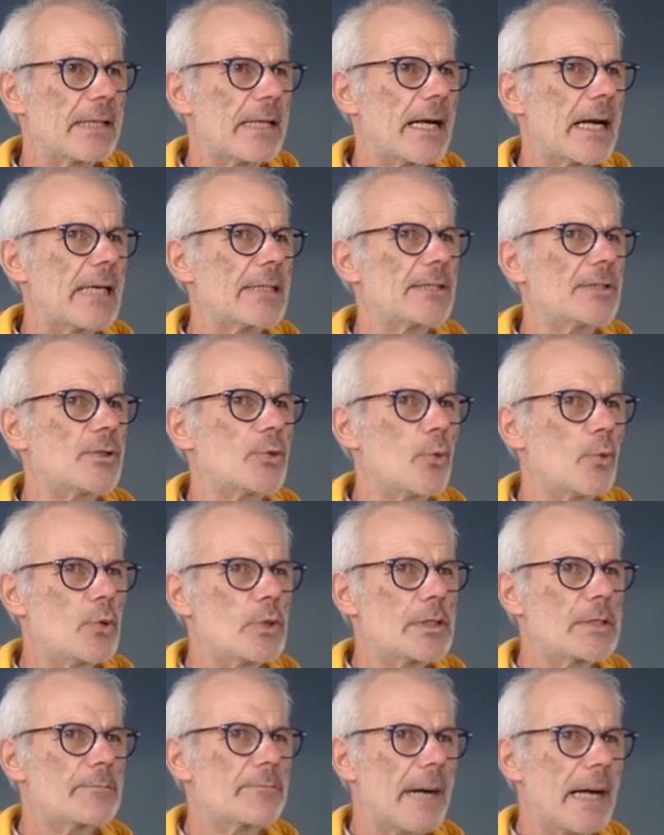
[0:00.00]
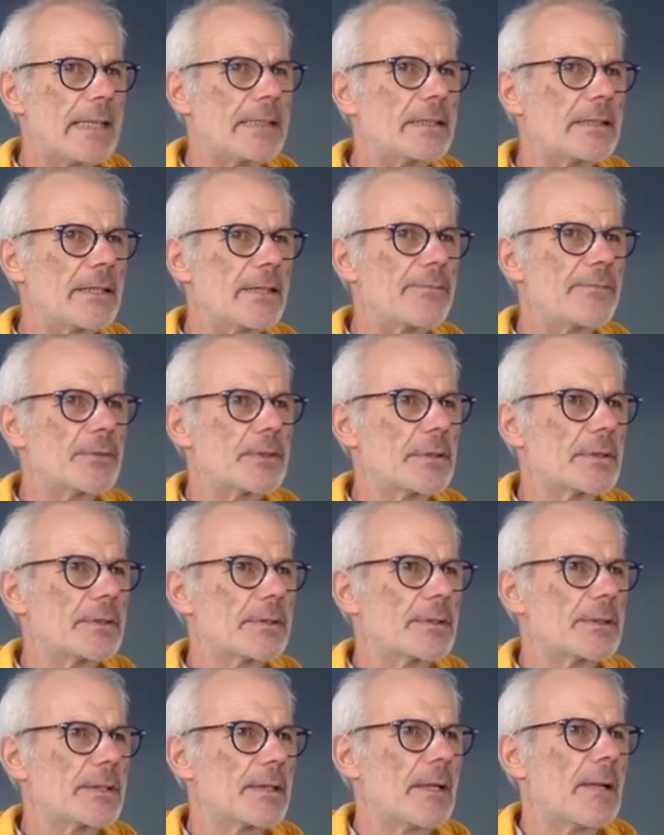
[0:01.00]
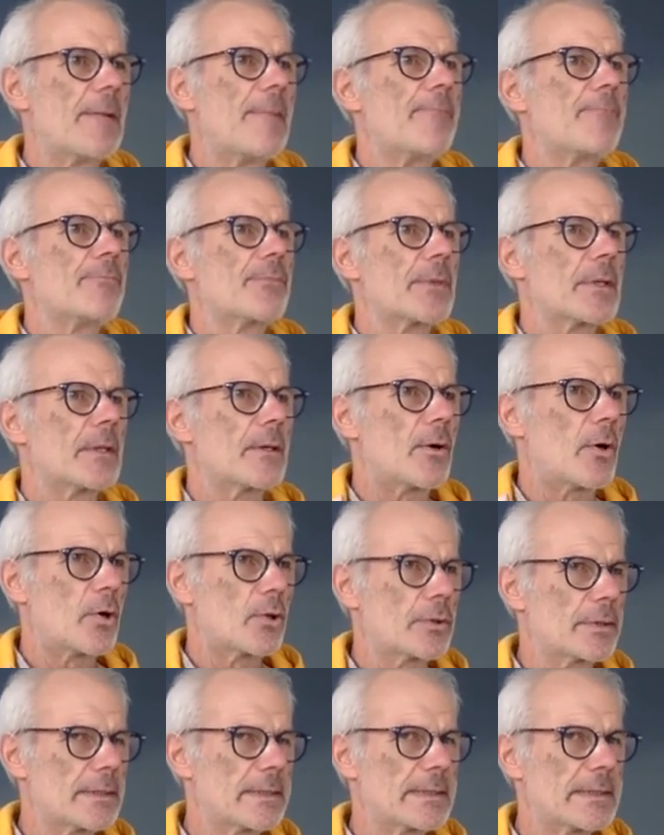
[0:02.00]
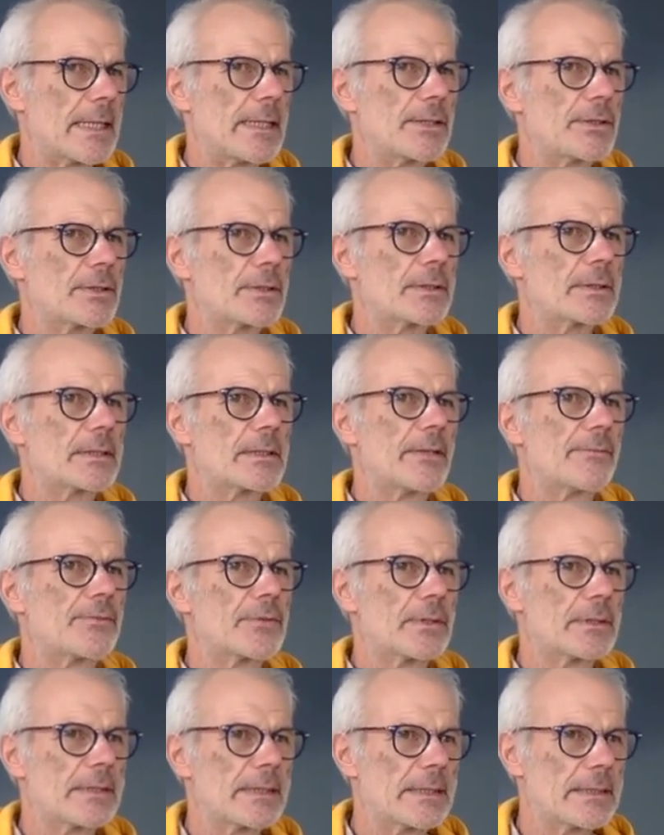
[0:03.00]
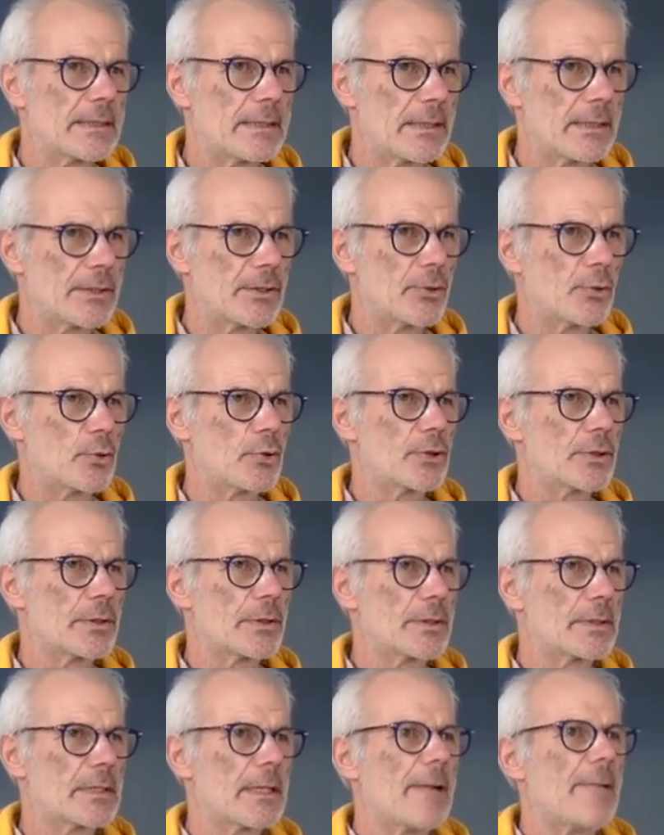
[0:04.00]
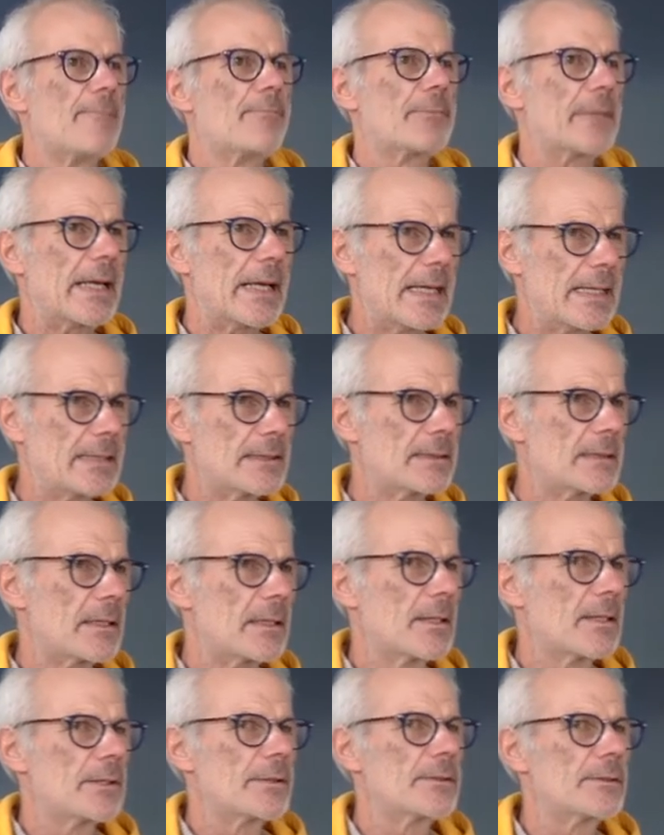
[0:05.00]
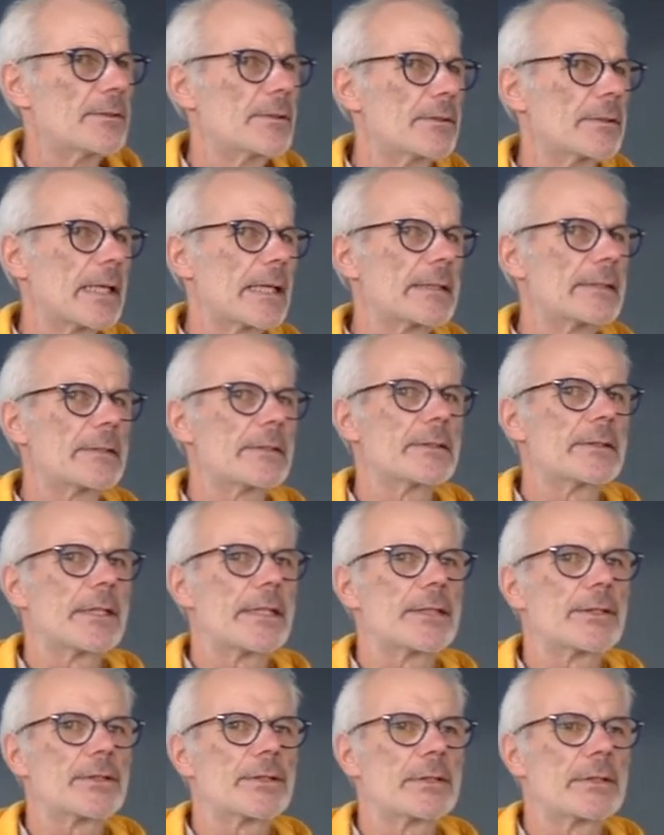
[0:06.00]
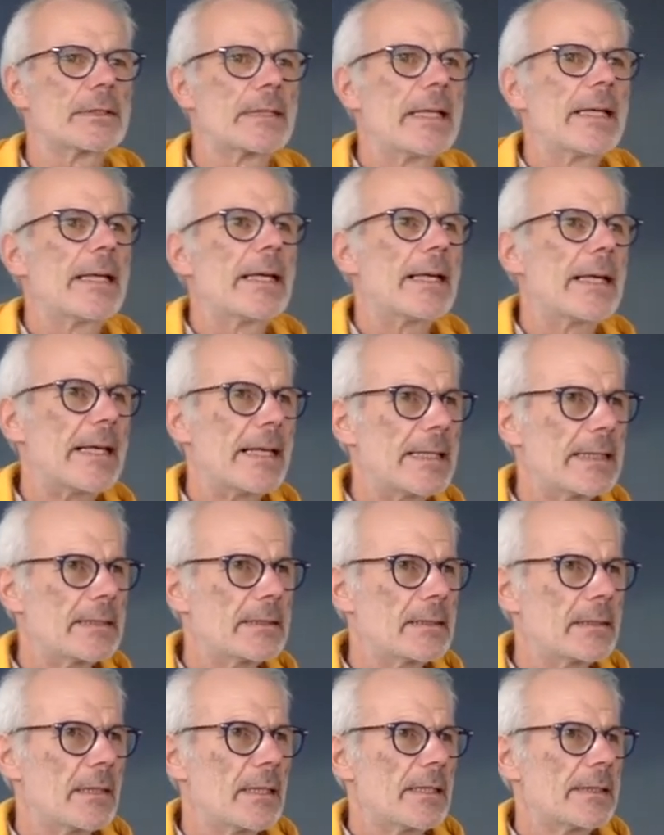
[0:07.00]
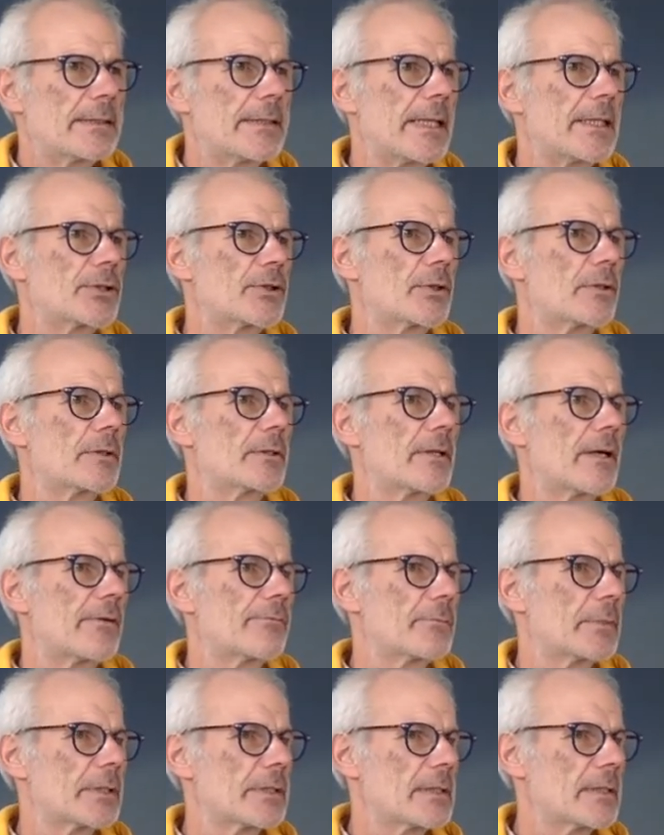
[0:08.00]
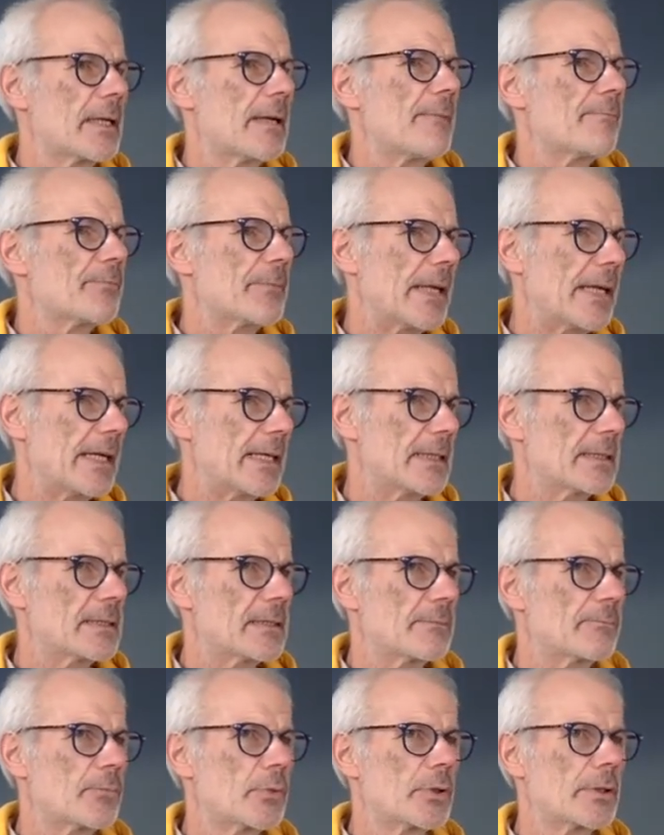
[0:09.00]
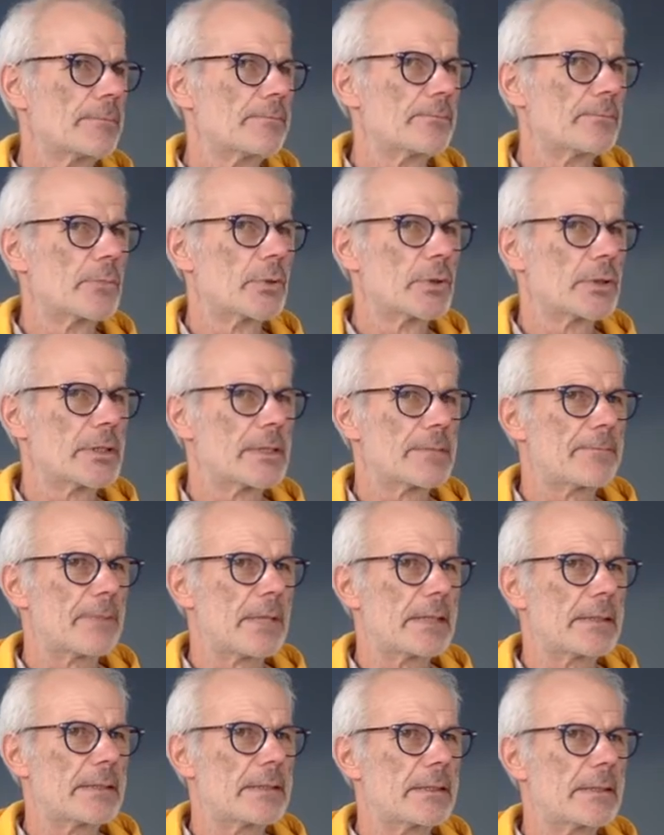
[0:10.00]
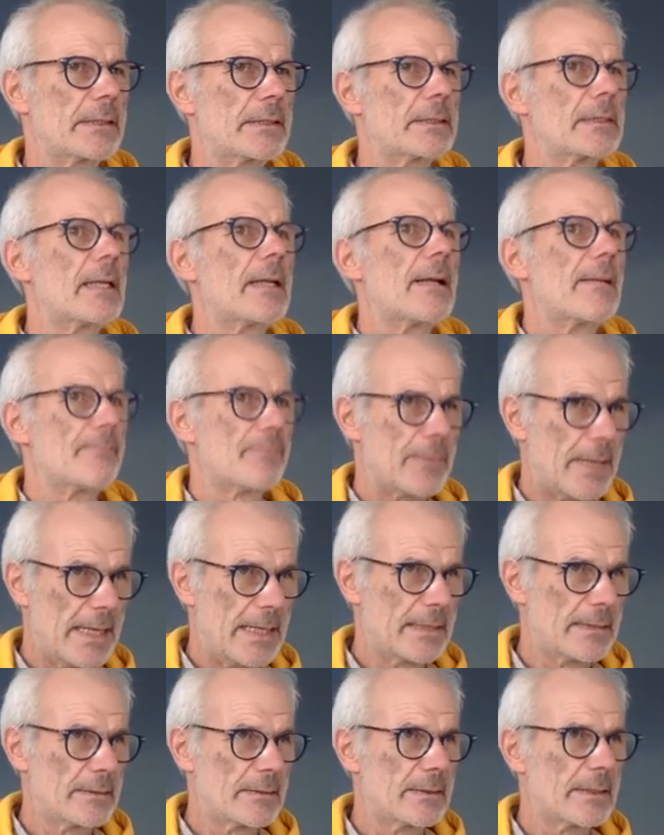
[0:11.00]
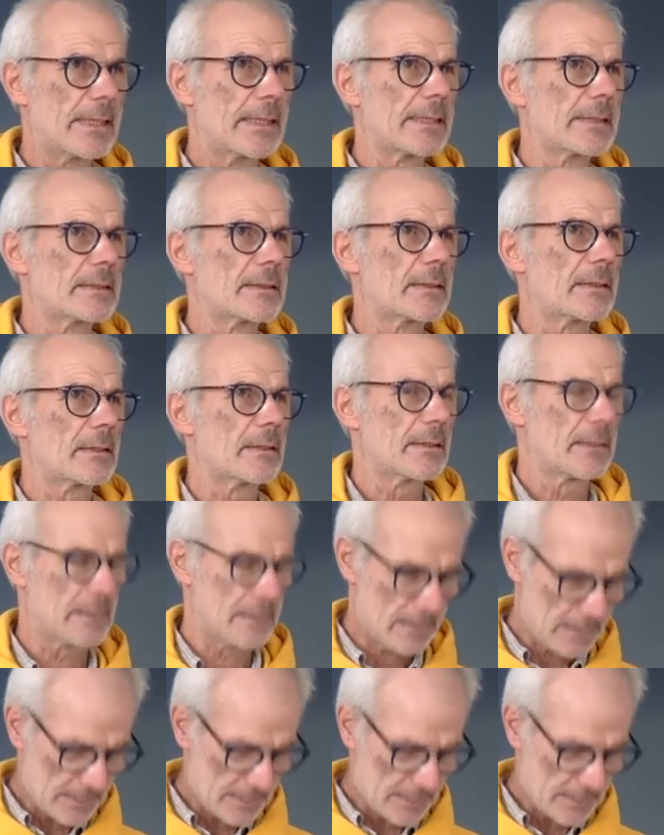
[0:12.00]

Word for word: they are used by different organizations, different institutions, as United Nations, as national governments, as municipalities, and as uh,